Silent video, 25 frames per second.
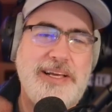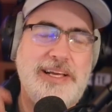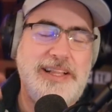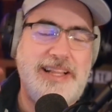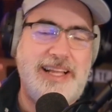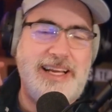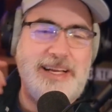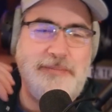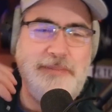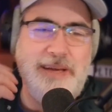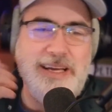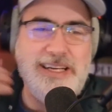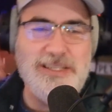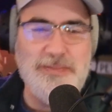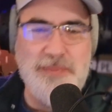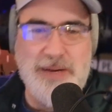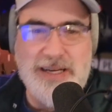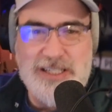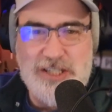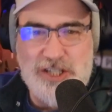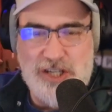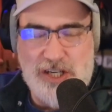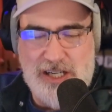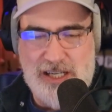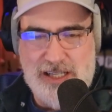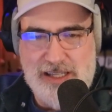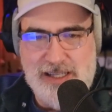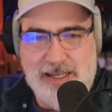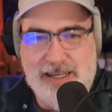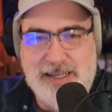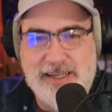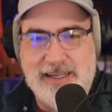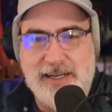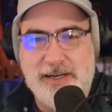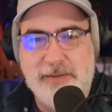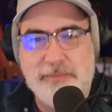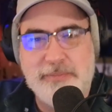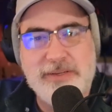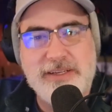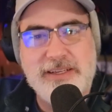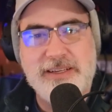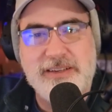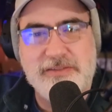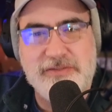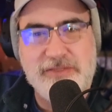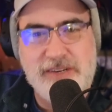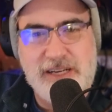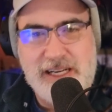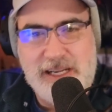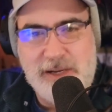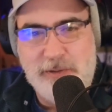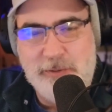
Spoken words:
It like makes my jaw lock up in a funny